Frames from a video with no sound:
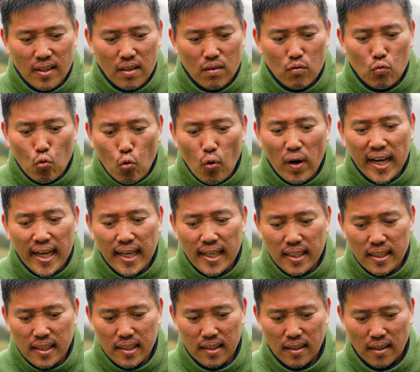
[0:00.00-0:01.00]

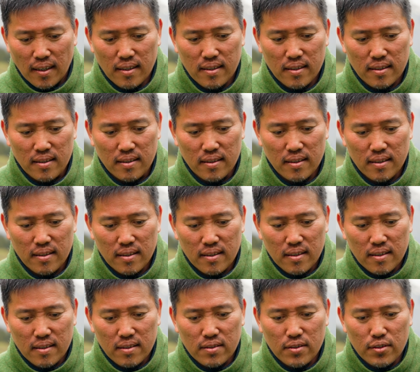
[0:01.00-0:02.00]
when
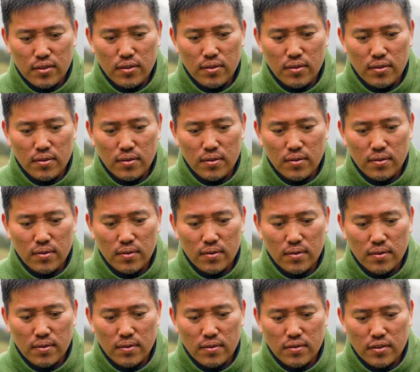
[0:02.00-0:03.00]
you
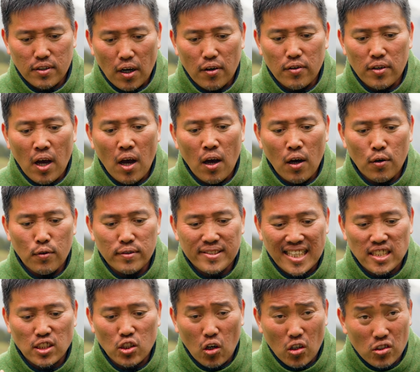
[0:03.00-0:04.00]
don't know, it's
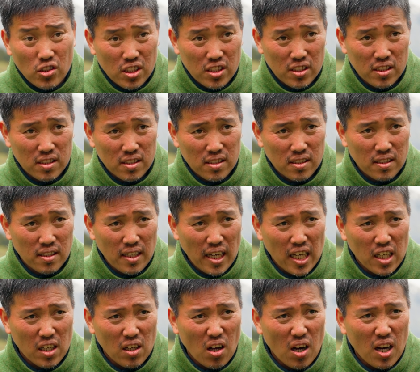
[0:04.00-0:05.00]
unconscious,
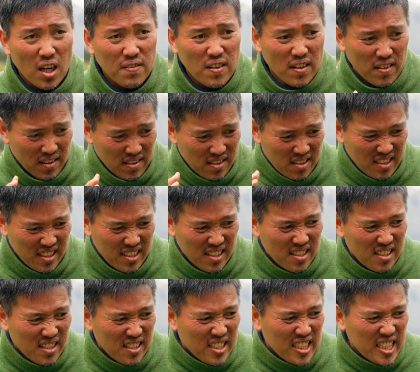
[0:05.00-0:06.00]
and life
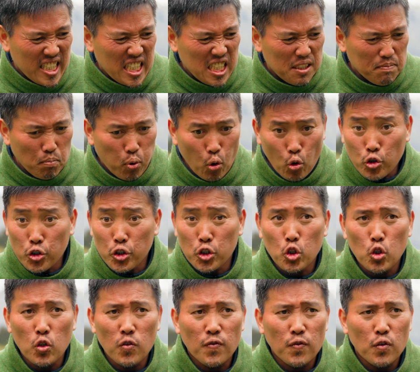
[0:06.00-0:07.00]
is
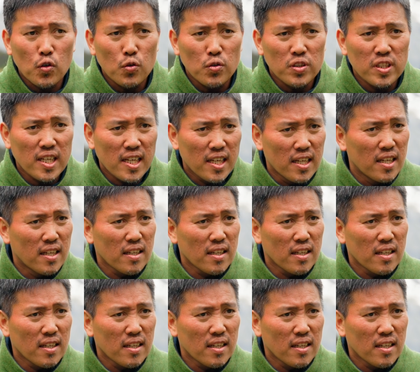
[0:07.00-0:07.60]
pushing you forward, you know,